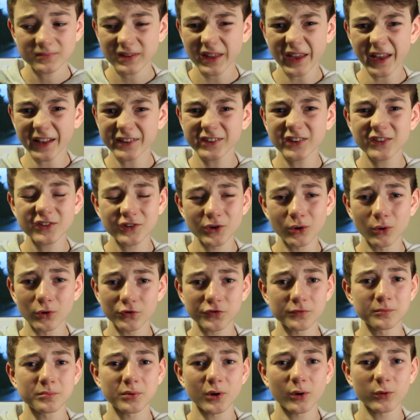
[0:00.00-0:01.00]
it is an
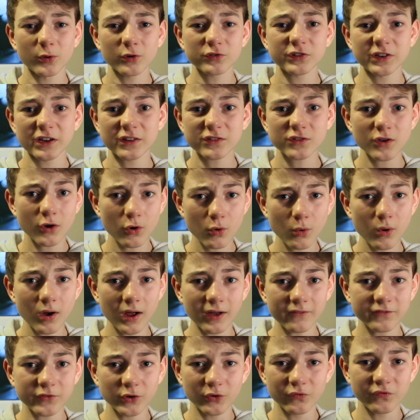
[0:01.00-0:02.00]
awesome product, and it's got quite
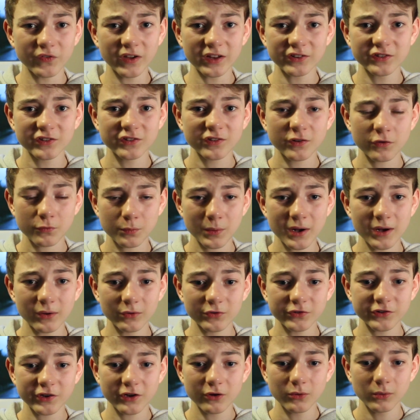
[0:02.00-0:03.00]
a few features as well.
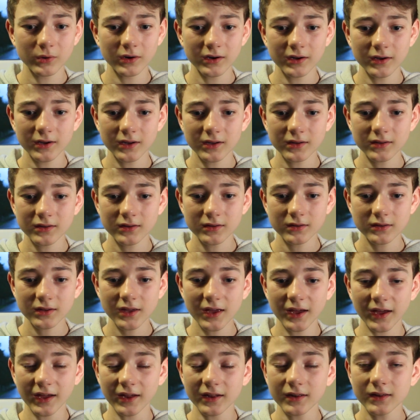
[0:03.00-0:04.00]
So,
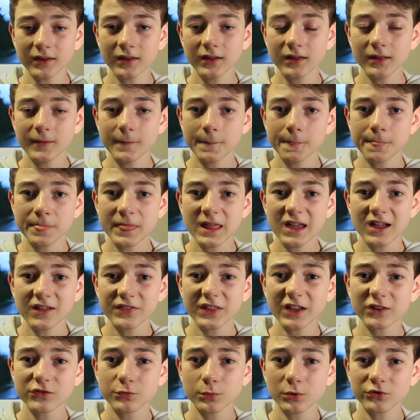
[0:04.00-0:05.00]
yeah.
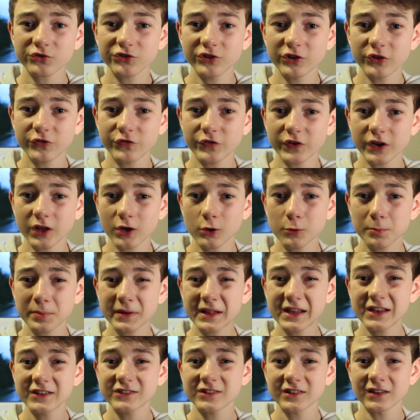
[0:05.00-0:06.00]
Thanks for watching this video.
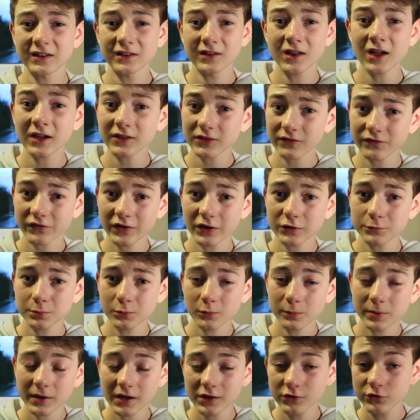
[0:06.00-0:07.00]
Please like the Facebook
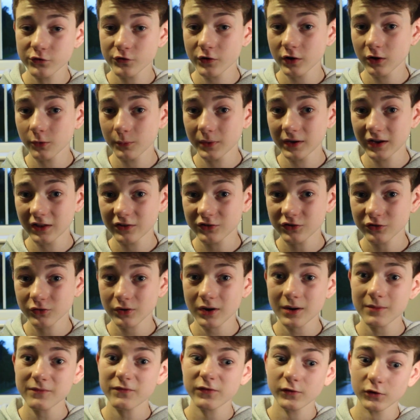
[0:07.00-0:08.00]
page, follow on
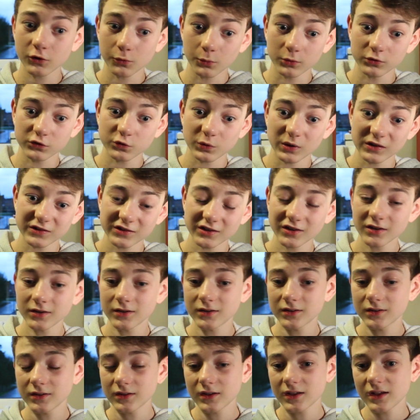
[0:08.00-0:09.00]
Instagram, follow on Twitter,
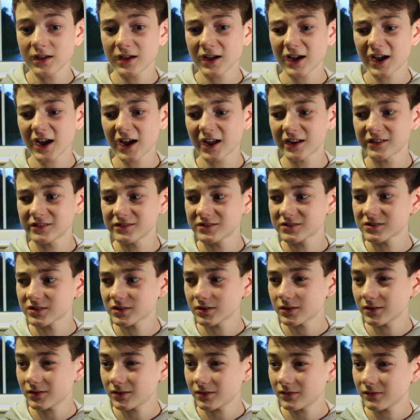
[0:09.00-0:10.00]
and
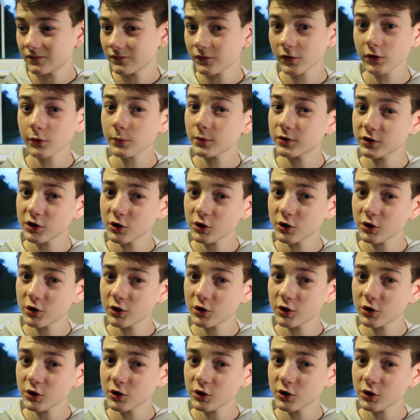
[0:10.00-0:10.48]
follow on